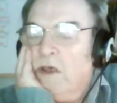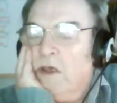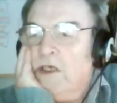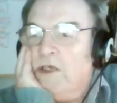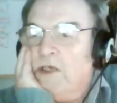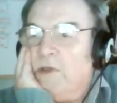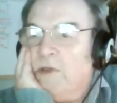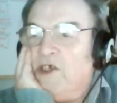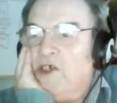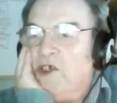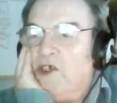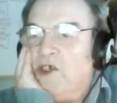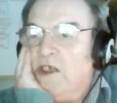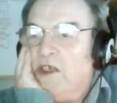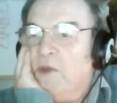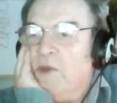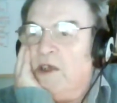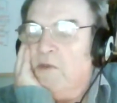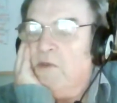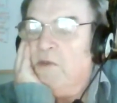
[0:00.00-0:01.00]

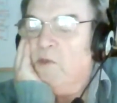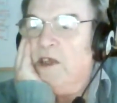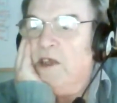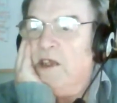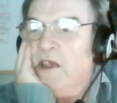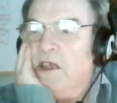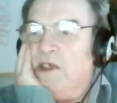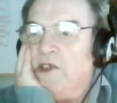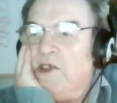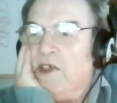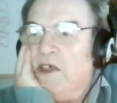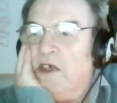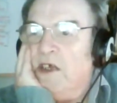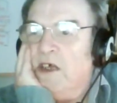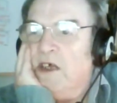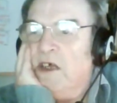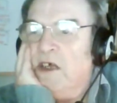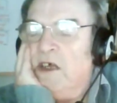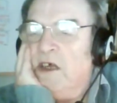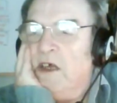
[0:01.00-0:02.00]
especially when there's
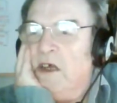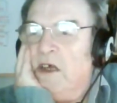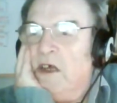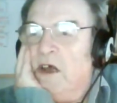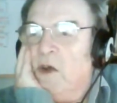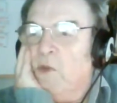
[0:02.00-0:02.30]
a